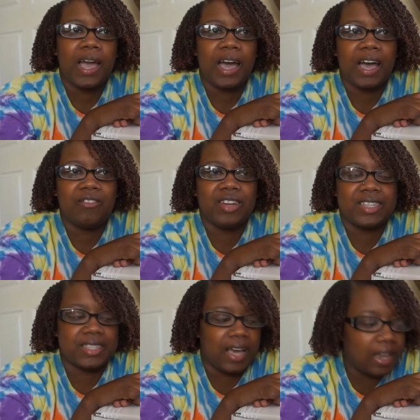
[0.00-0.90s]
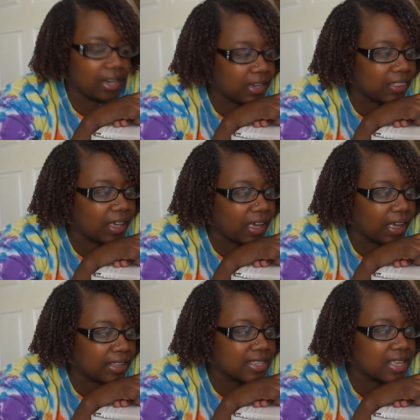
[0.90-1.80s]
I've decided
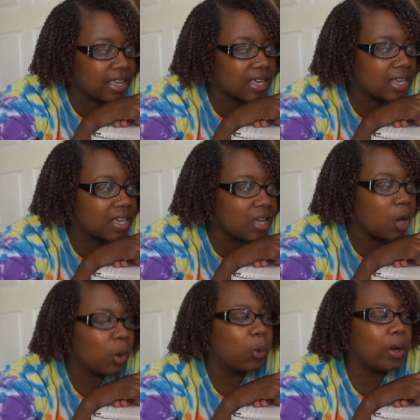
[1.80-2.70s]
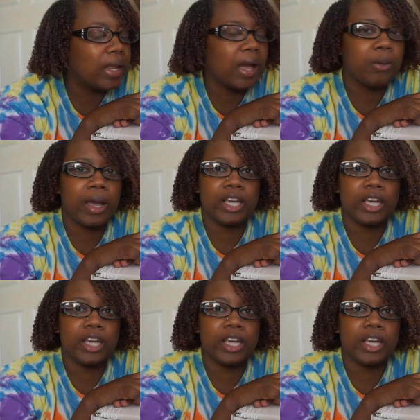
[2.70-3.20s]
that one day I